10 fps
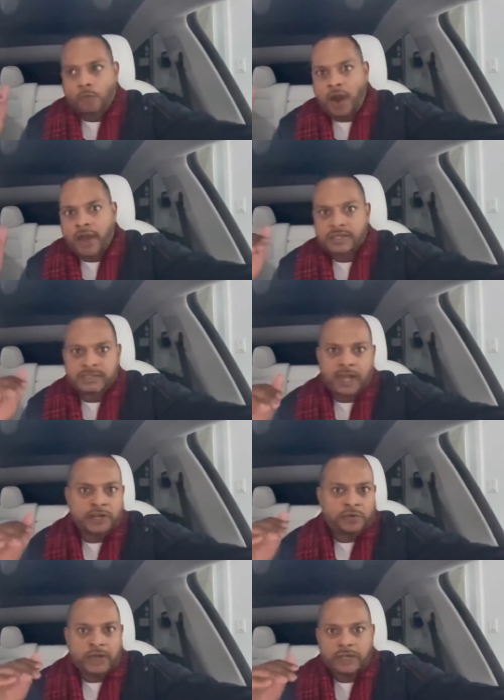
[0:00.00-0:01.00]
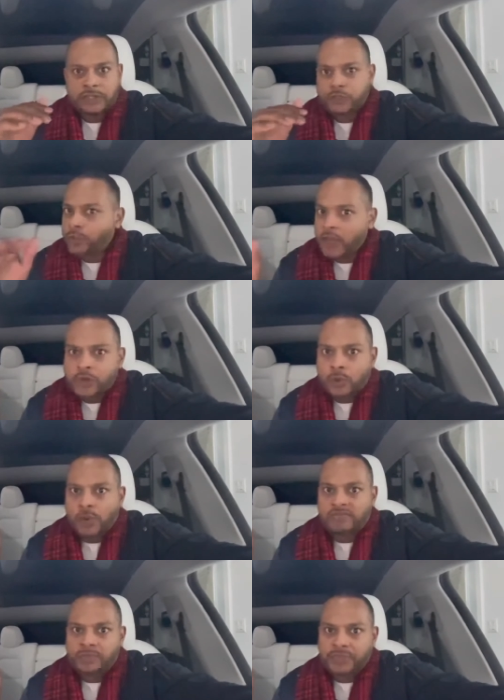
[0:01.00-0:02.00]
Y standard range sway you
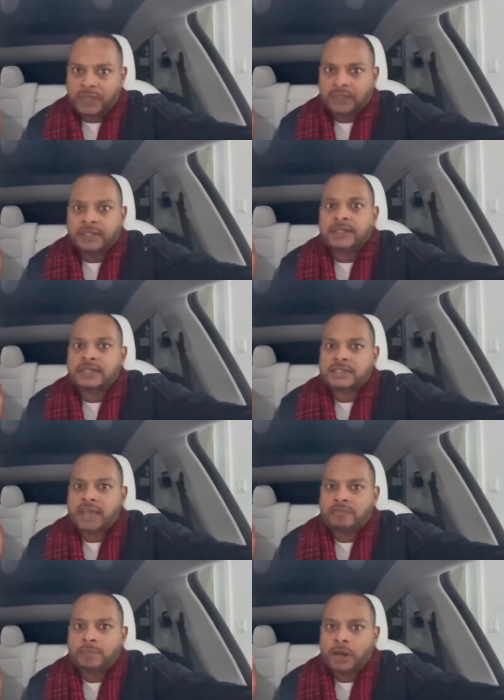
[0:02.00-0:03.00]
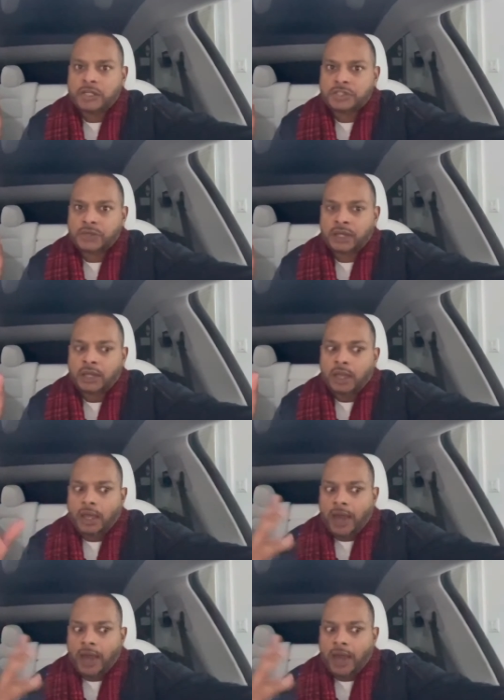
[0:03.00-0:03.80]
away from thinking that it doesn't have a punch, okay?